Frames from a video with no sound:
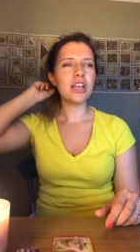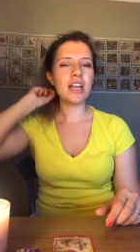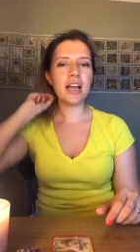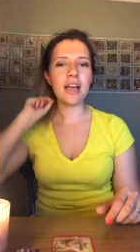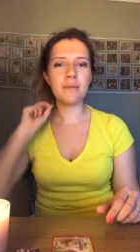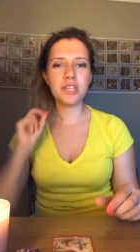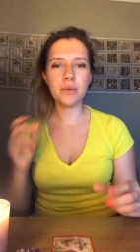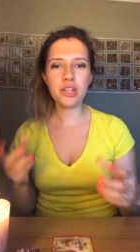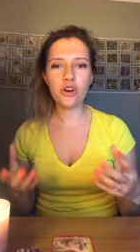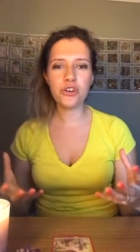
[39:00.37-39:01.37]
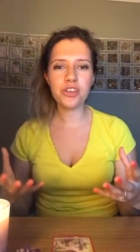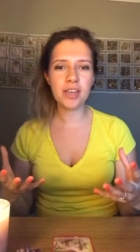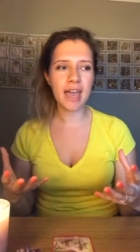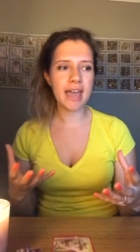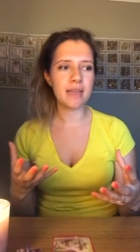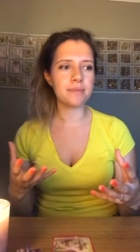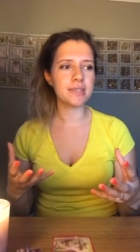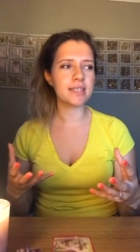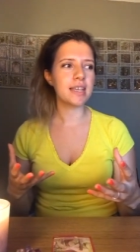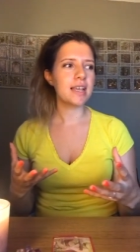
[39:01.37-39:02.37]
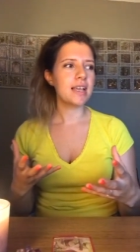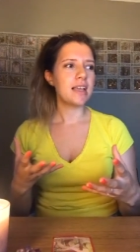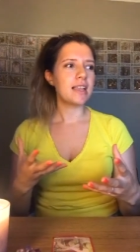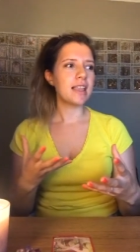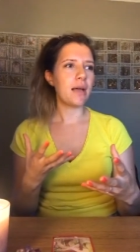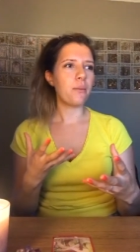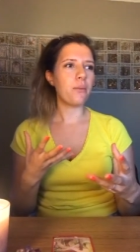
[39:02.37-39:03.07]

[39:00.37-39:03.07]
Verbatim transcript: um, you know, in Hunger Games, like